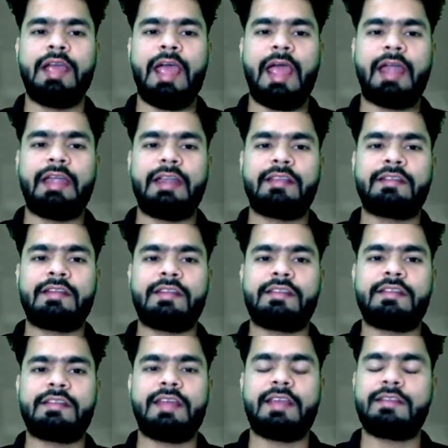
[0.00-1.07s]
and
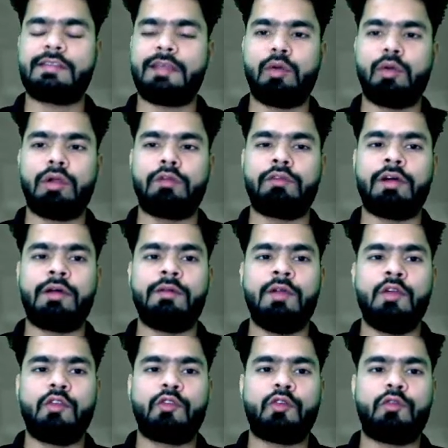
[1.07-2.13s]
distance takes singular
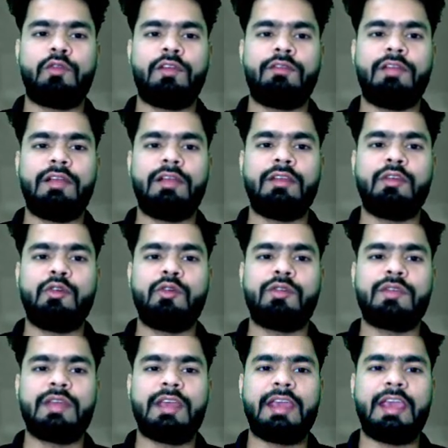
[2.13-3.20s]
verb, so we will
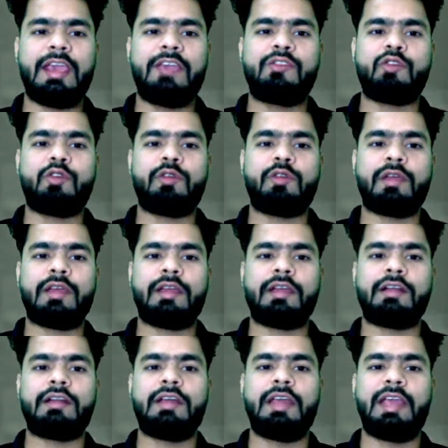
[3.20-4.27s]
use is over
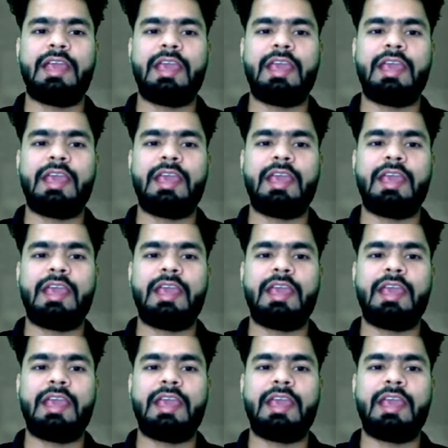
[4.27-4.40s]
here.